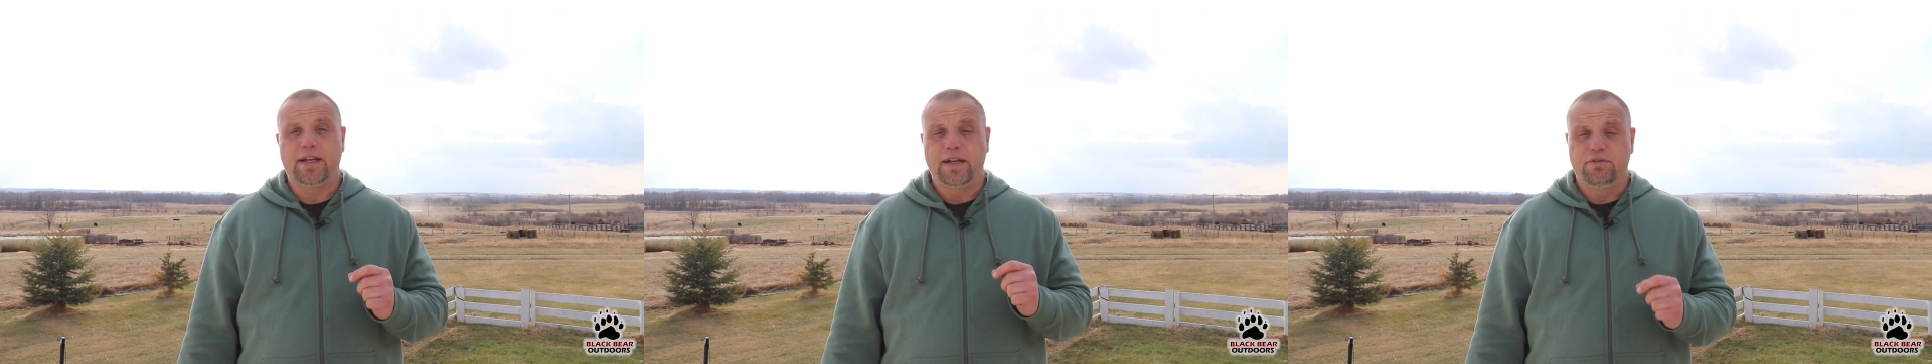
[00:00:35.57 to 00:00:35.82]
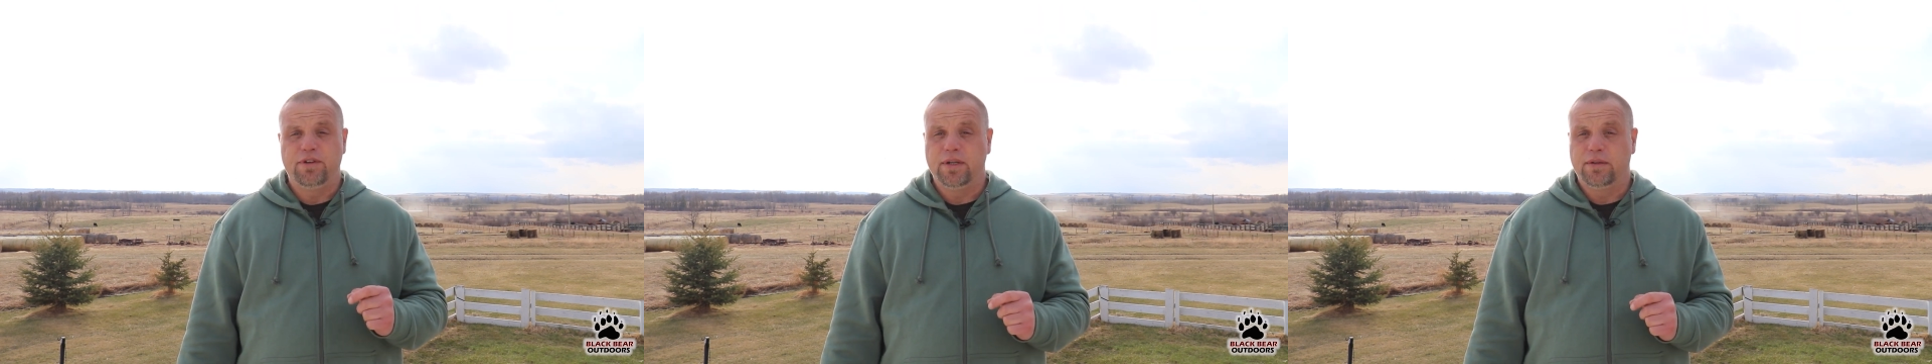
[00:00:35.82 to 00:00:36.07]

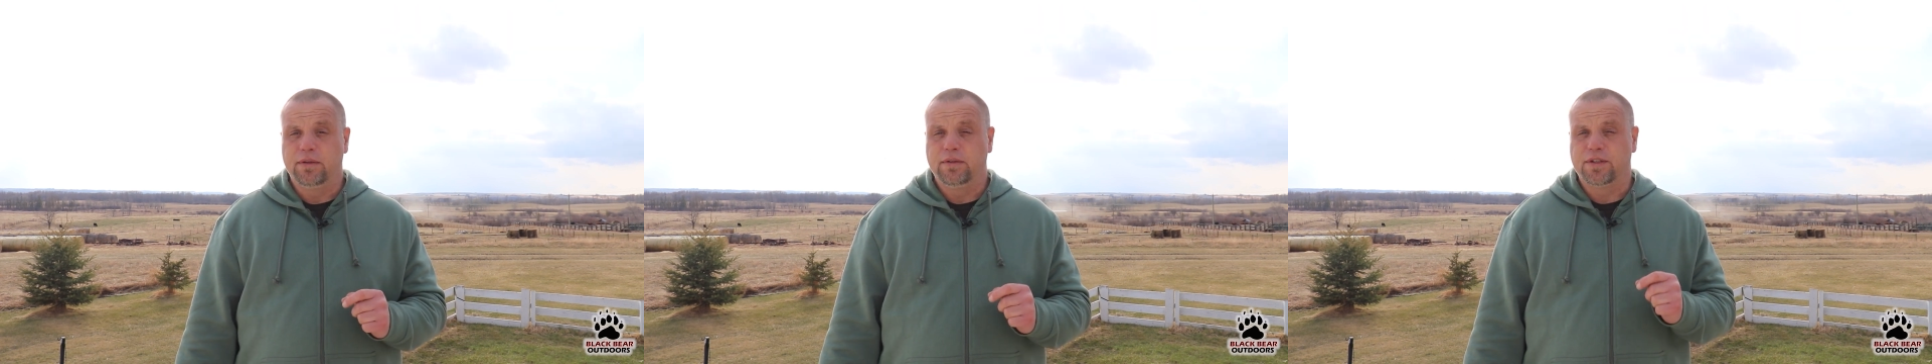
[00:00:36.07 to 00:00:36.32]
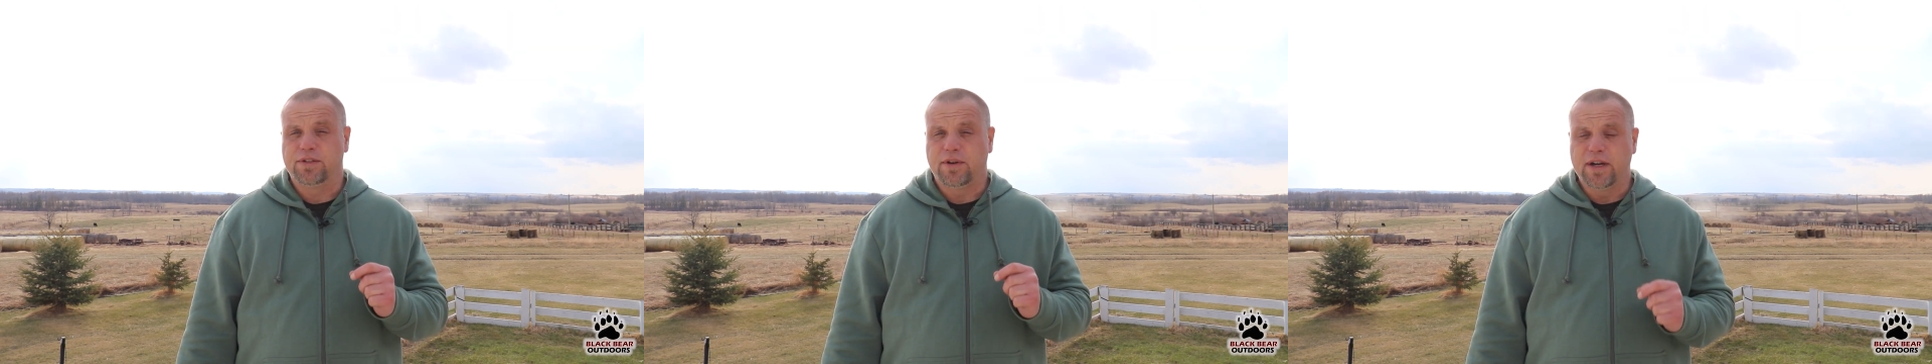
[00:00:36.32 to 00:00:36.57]
entry into
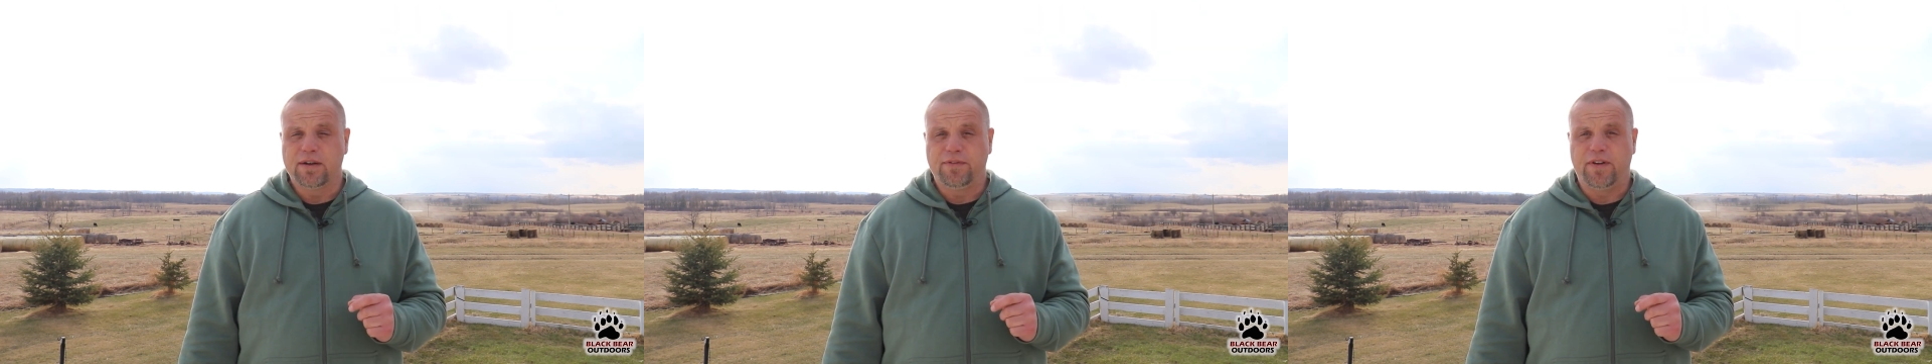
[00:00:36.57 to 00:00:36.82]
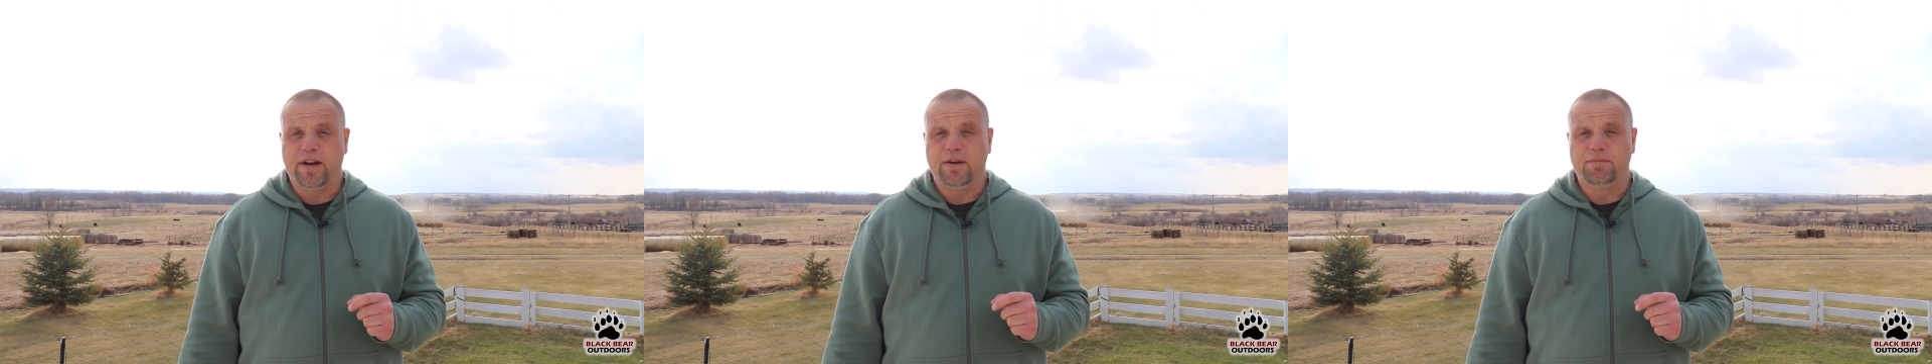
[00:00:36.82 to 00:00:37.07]
the striker
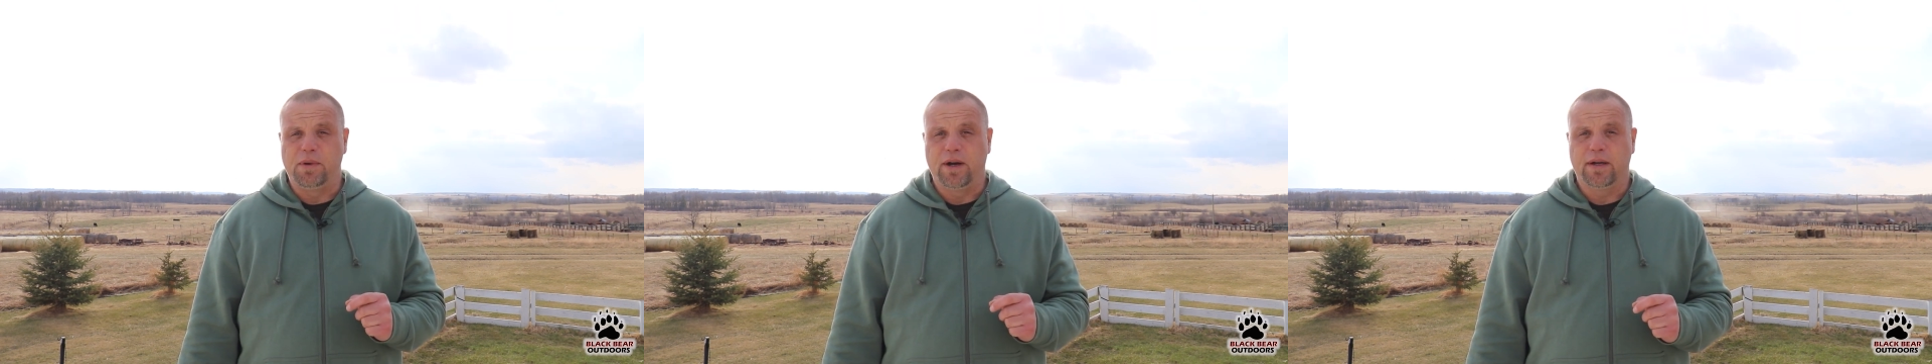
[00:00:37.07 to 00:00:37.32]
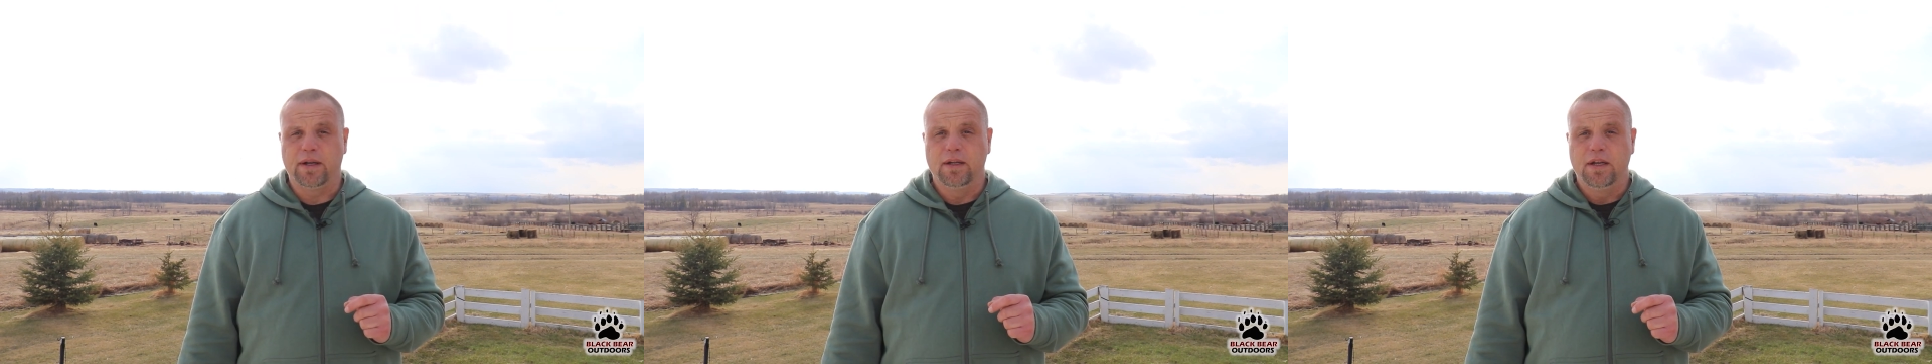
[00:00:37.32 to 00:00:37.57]
fired
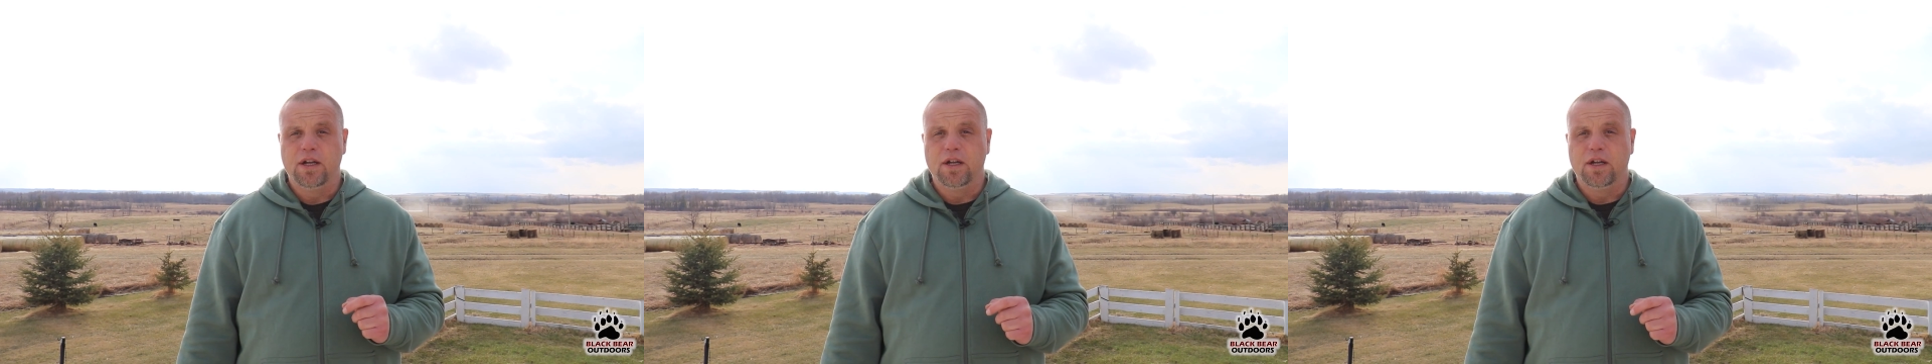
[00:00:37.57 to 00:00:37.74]
market